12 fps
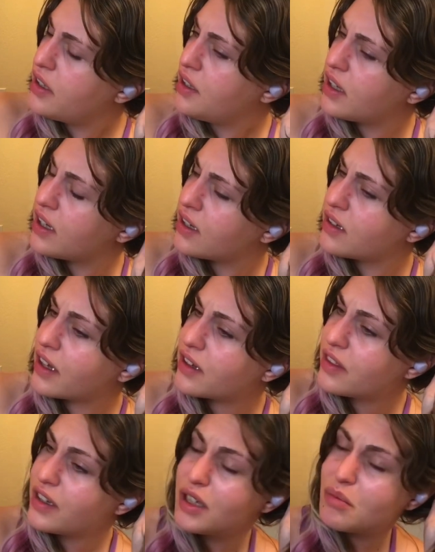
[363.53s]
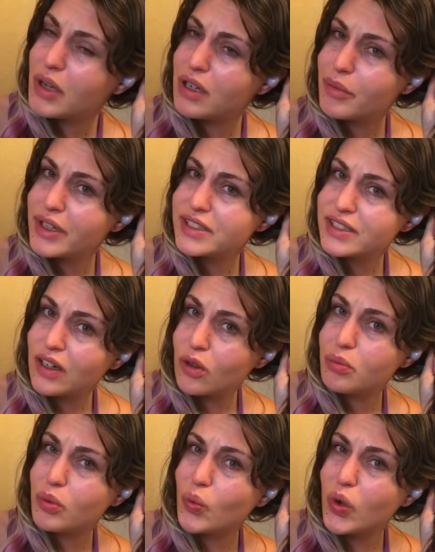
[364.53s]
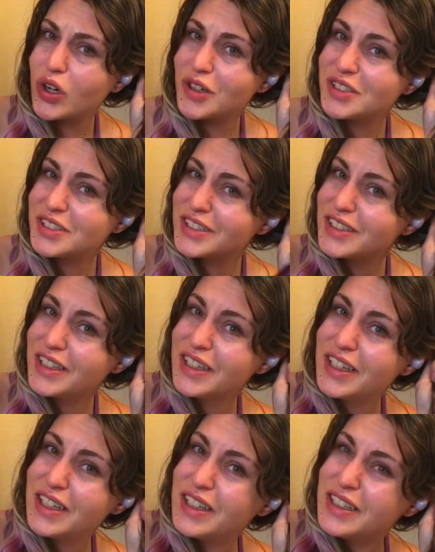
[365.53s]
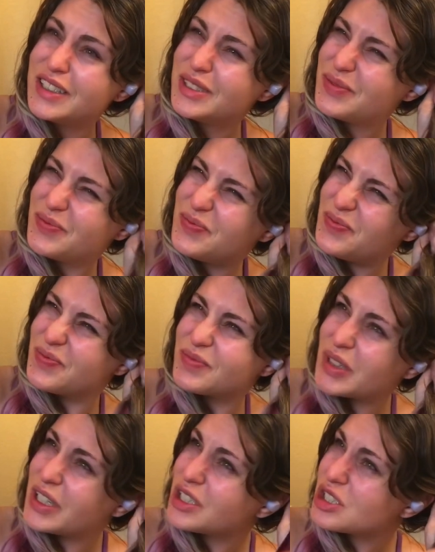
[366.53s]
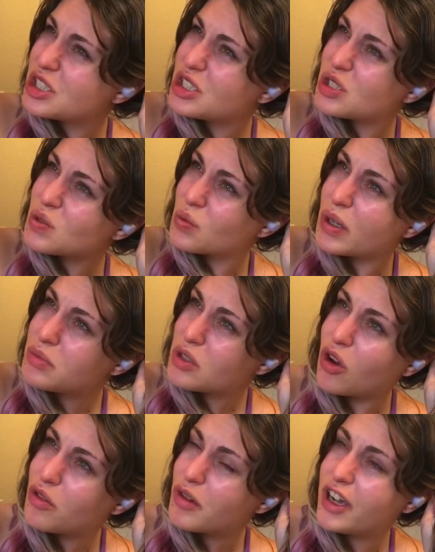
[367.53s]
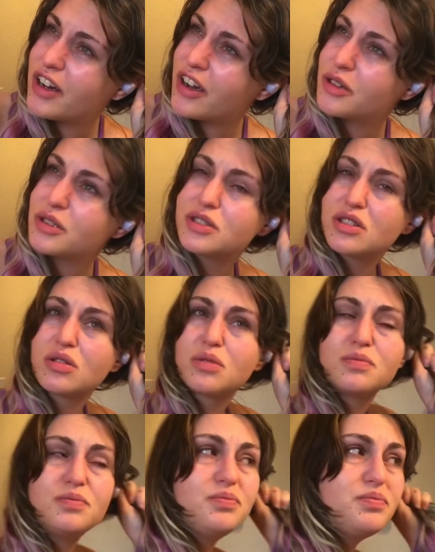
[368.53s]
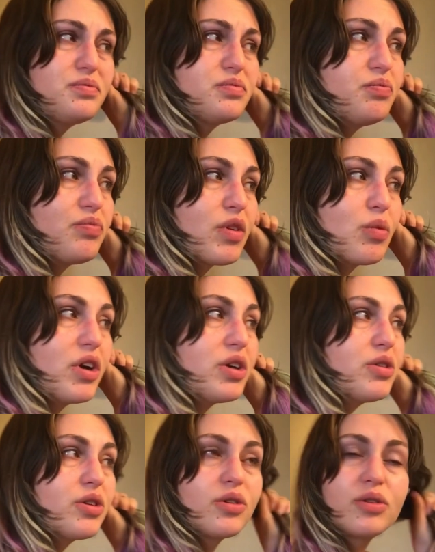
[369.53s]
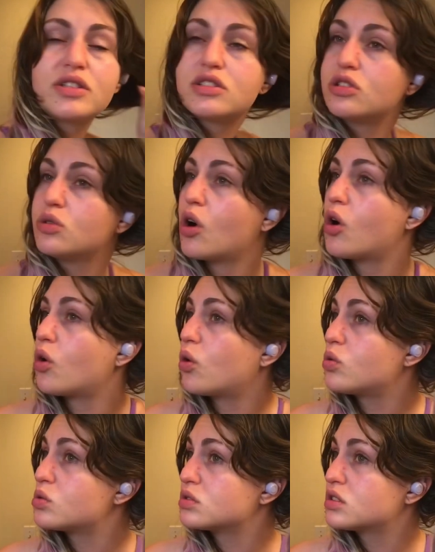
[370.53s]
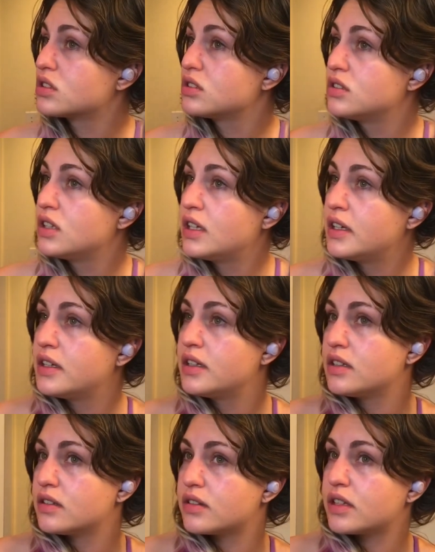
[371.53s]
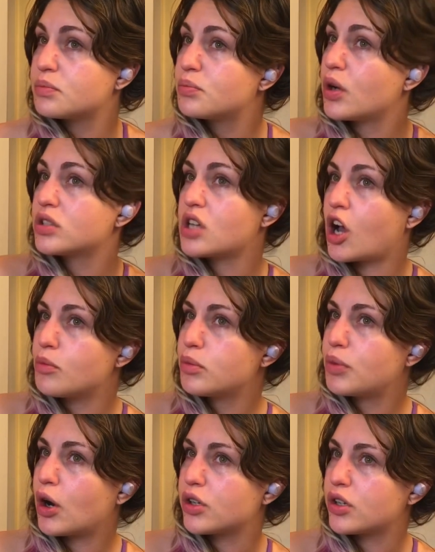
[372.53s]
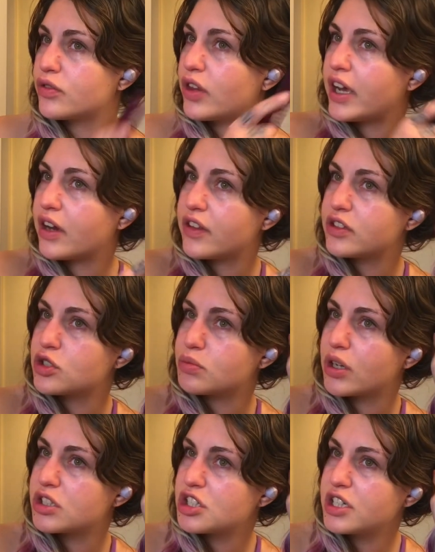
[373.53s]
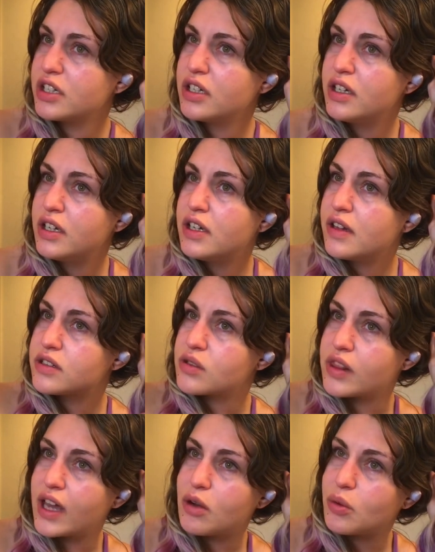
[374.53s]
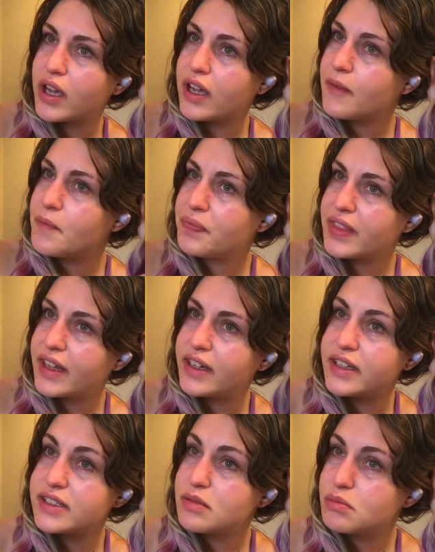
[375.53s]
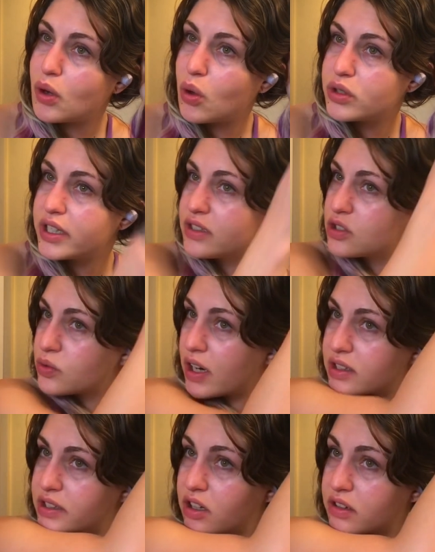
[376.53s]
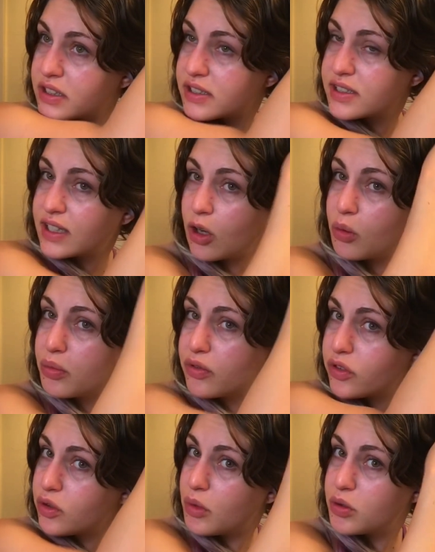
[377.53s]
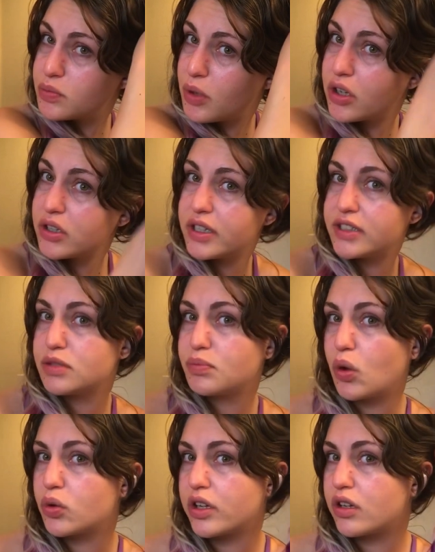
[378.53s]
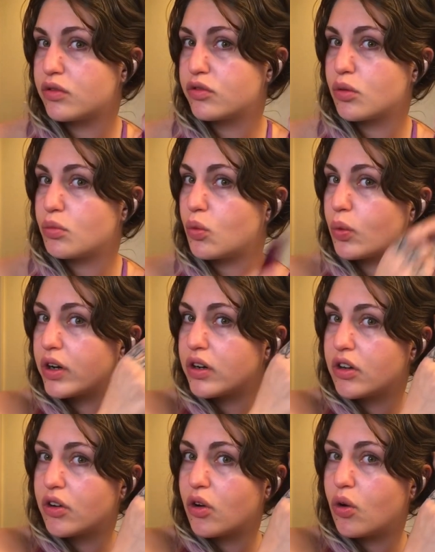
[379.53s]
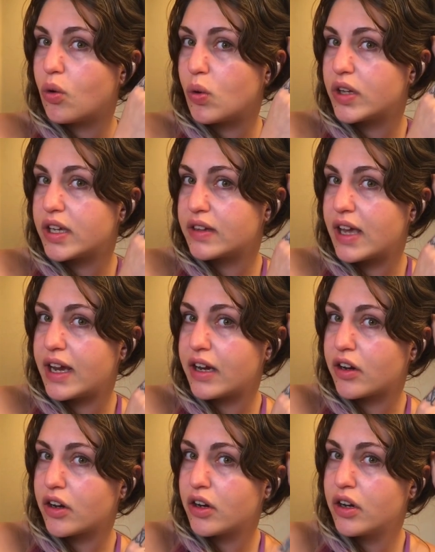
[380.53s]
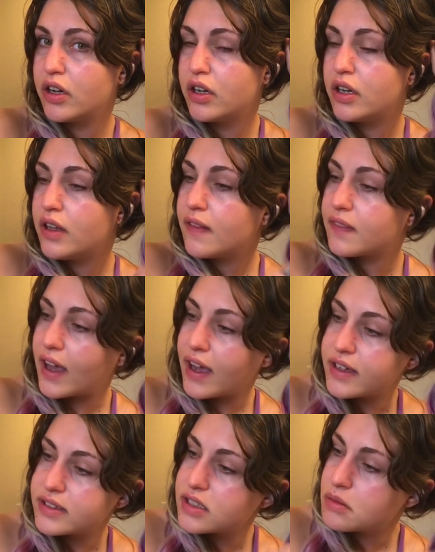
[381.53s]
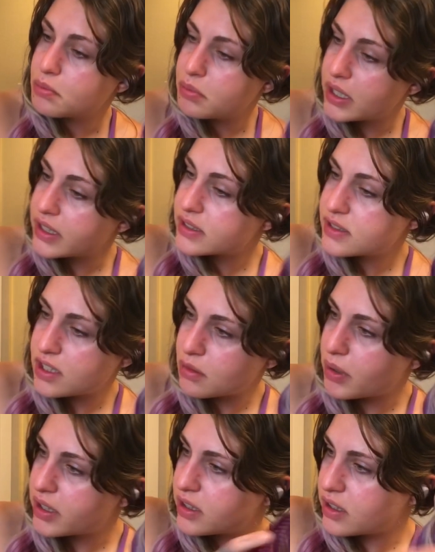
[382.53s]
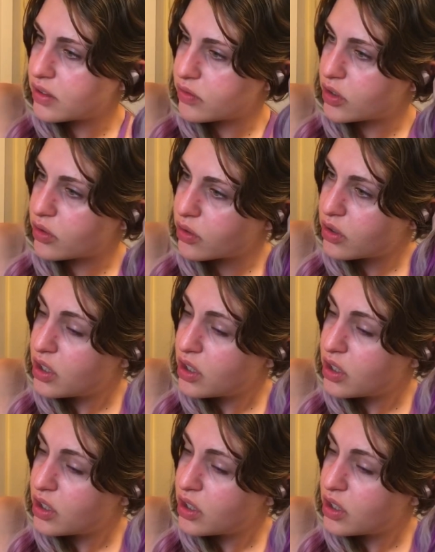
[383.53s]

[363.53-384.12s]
And I think it made my scalp worse because she just ripped all my hair out. So what you do is you hold the top part of the hair that you're brushing, so that way it isn't pulling directly on the scalp for the most part, it's pulling from where you're holding the hair. That is the biggest tip I can give you